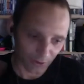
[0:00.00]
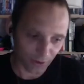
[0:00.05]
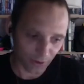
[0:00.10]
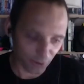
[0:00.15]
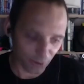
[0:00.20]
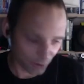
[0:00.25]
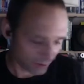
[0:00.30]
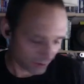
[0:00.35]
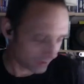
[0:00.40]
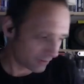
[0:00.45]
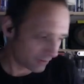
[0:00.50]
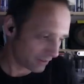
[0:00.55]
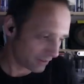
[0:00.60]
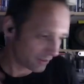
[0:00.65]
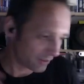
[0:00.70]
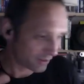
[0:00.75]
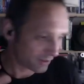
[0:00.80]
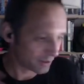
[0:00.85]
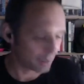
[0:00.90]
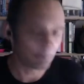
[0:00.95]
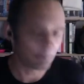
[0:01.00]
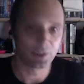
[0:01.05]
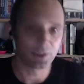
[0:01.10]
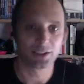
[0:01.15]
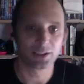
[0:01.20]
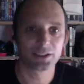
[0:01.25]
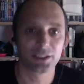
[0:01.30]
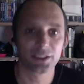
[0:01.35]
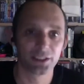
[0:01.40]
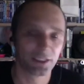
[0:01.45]
that's
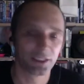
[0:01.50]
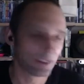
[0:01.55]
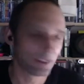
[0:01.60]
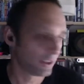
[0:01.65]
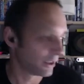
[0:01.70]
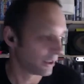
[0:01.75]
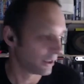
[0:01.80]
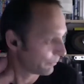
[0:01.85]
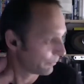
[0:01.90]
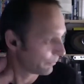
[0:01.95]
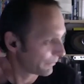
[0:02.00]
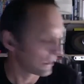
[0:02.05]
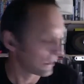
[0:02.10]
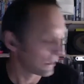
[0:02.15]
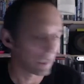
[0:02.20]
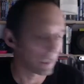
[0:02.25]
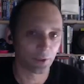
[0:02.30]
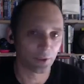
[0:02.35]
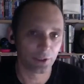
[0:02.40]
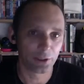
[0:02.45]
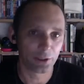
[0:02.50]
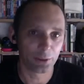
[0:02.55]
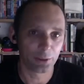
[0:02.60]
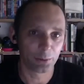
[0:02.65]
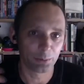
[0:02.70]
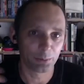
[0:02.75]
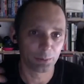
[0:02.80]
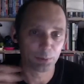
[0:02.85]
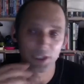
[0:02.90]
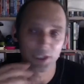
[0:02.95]
similar to, you know, how the
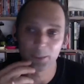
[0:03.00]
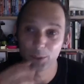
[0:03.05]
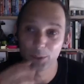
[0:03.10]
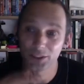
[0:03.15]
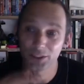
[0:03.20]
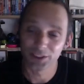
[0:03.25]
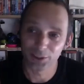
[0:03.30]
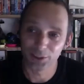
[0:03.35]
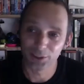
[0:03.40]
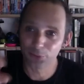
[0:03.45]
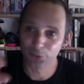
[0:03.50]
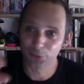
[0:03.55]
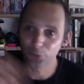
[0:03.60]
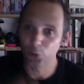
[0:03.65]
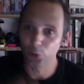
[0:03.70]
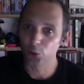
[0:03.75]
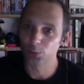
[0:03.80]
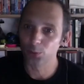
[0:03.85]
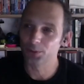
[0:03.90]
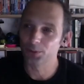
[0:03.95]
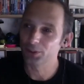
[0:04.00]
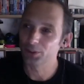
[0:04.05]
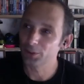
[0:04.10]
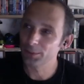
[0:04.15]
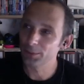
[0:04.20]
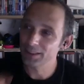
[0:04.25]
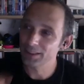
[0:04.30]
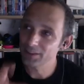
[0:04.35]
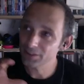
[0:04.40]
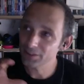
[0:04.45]
human brain works, and the form has got
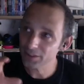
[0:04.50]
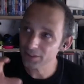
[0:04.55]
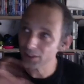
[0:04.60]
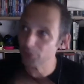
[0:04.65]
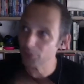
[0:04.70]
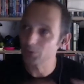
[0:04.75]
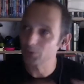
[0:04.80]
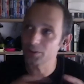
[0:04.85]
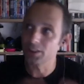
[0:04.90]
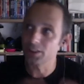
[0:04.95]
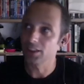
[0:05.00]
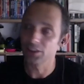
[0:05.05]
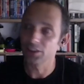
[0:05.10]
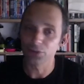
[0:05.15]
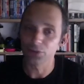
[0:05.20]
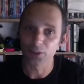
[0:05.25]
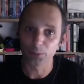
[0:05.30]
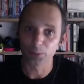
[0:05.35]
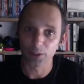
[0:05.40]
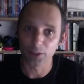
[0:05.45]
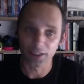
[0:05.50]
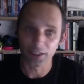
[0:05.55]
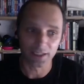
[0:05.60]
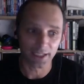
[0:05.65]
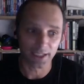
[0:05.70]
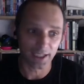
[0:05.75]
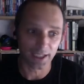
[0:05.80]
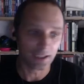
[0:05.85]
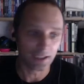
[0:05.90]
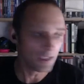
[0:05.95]
to be so significant within
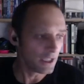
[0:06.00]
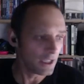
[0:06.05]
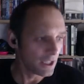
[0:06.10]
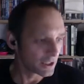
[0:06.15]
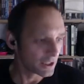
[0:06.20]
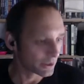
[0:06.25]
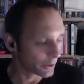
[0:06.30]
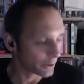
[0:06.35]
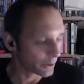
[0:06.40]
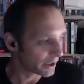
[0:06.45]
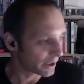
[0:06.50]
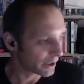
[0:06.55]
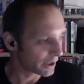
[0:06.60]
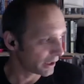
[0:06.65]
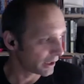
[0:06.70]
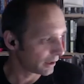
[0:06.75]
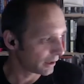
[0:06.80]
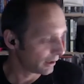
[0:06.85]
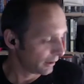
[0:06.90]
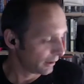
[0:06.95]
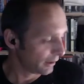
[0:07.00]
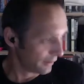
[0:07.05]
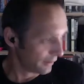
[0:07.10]
that. So I think,